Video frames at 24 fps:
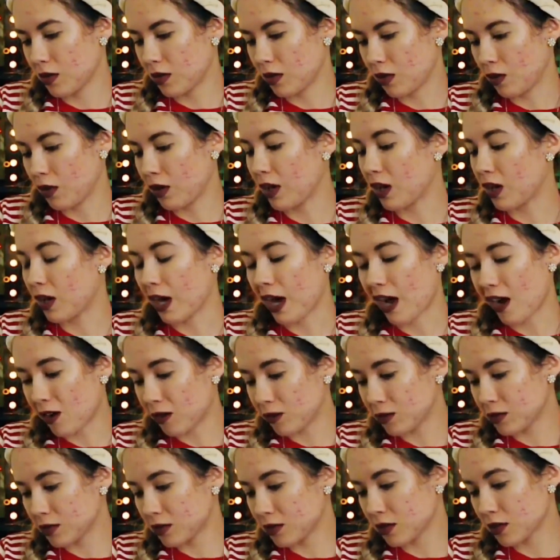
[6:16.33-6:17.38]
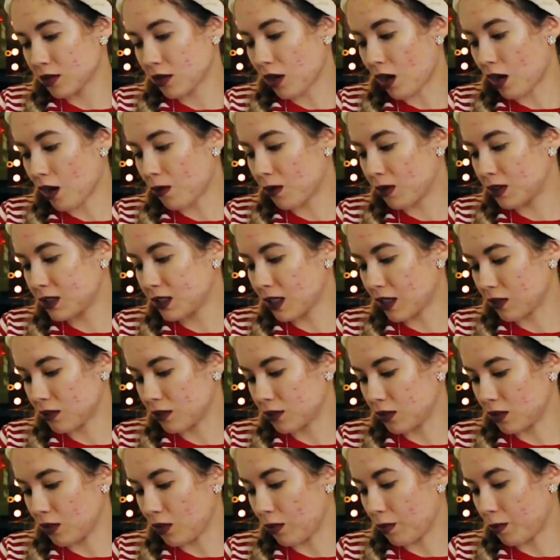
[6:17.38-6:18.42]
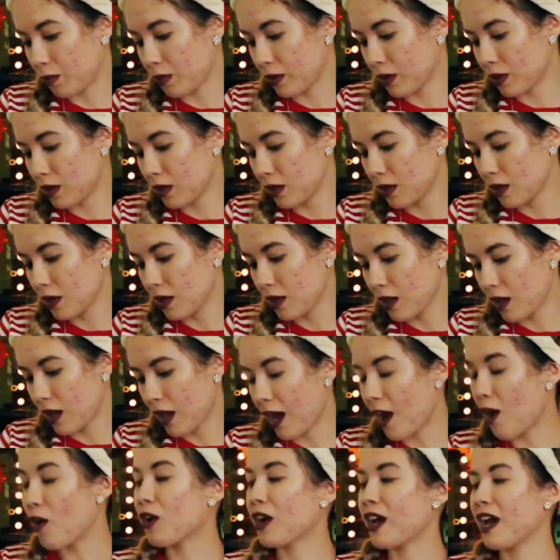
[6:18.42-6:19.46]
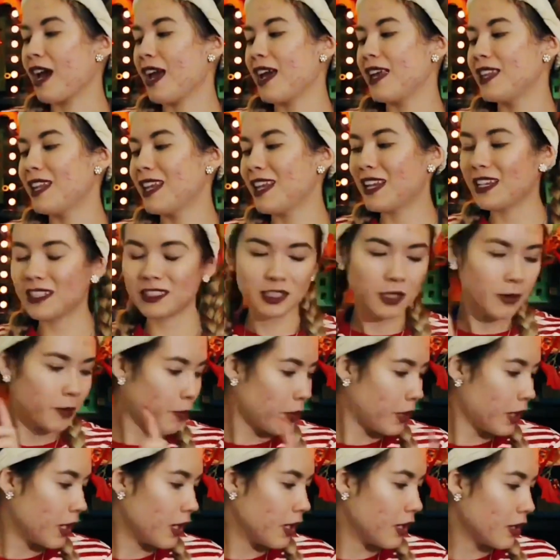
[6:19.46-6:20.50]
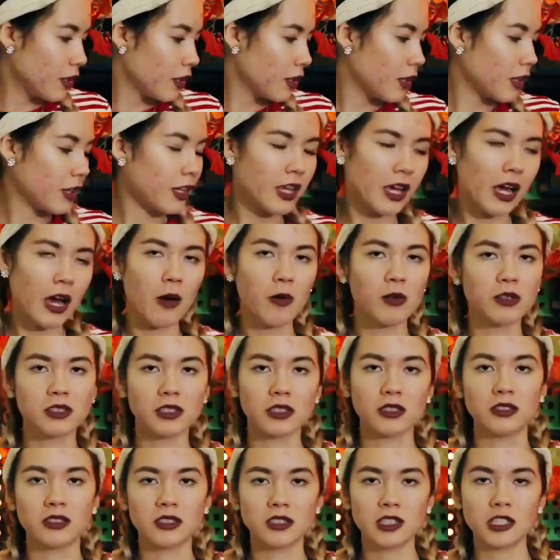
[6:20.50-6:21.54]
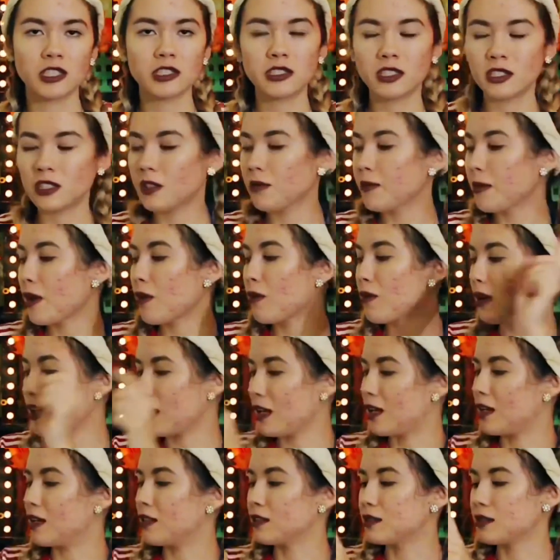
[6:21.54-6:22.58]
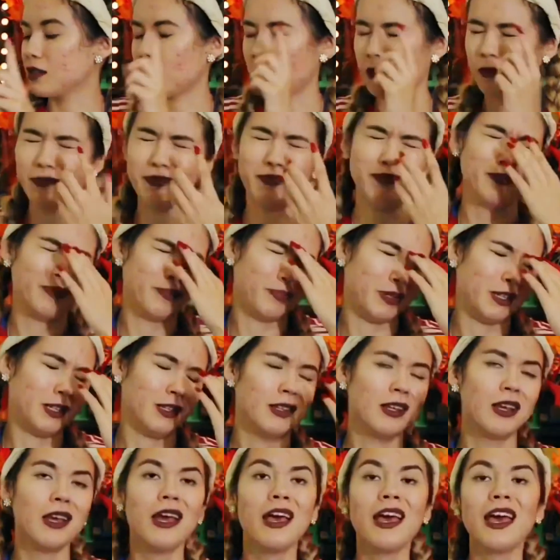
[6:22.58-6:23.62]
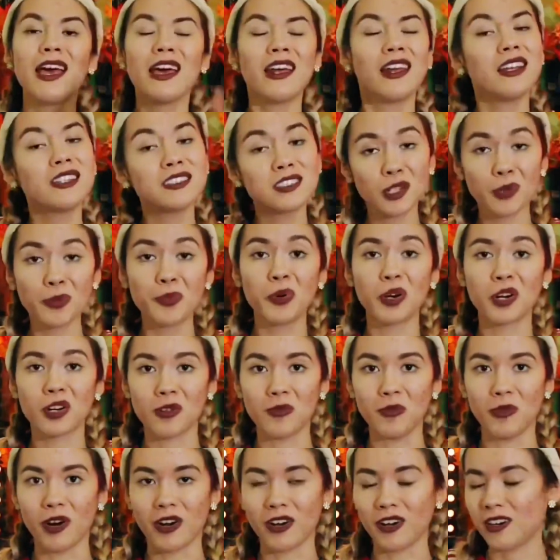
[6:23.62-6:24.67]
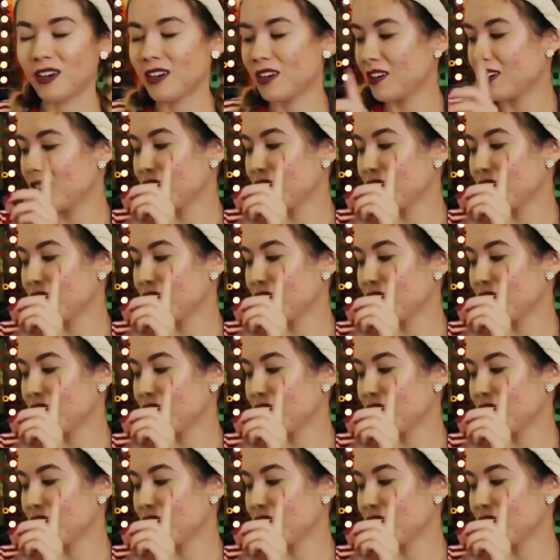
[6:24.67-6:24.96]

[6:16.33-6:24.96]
you get a Hogwarts house notebook. Okay, and it is a pin. The thing I was uncertain about, it is a pin. It is a bookmark.